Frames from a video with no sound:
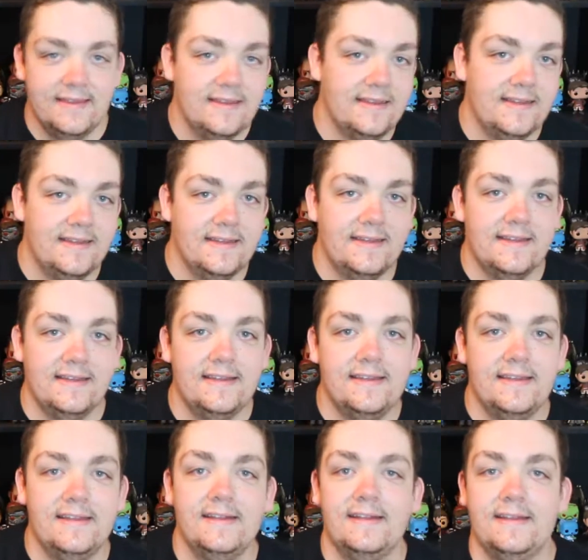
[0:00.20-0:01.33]

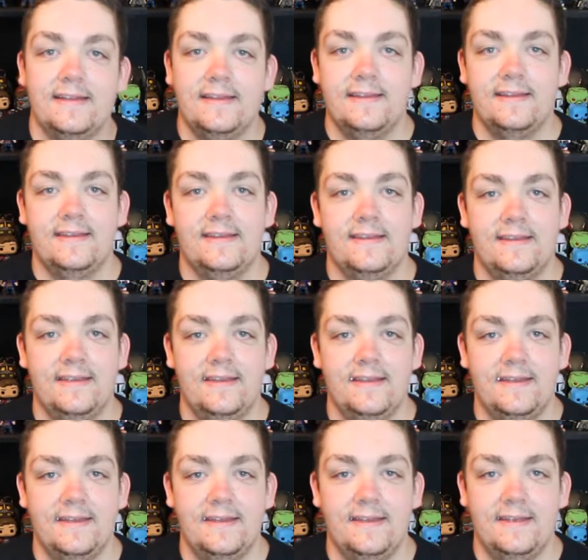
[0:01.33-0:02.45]

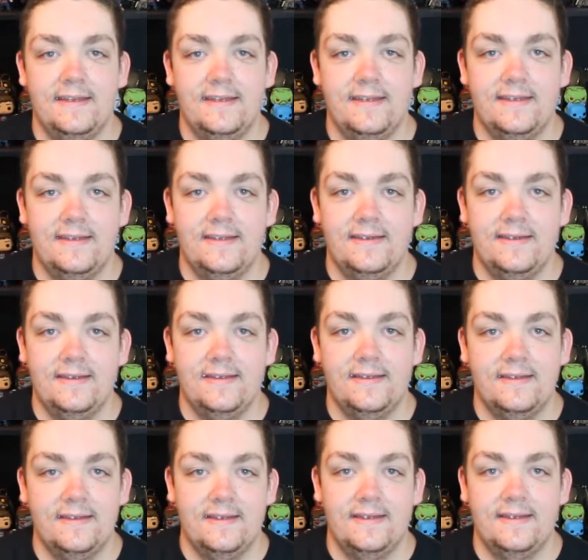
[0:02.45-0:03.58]

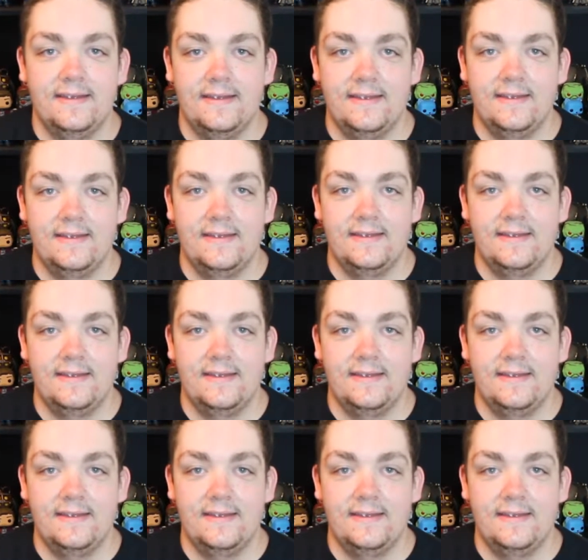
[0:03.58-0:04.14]
The person shown says nothing.